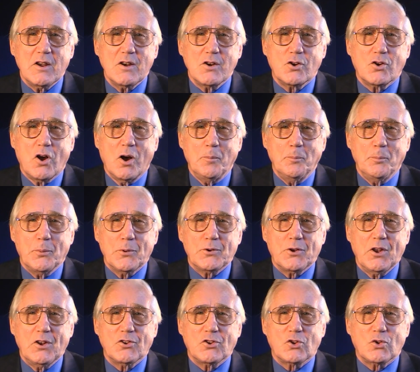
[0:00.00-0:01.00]

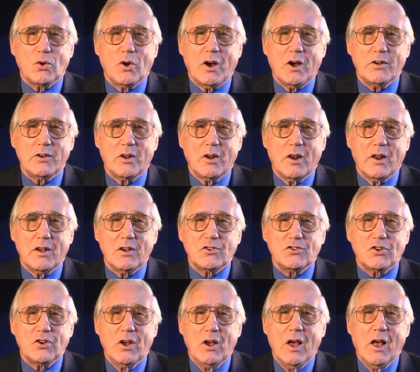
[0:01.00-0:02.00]
incompetence to
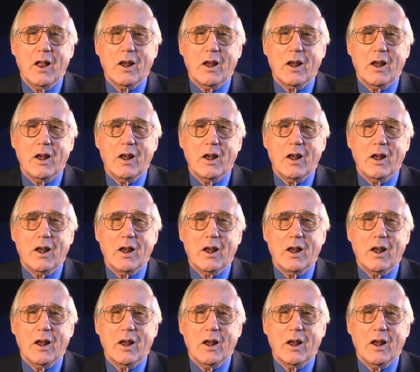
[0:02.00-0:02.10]
analyze,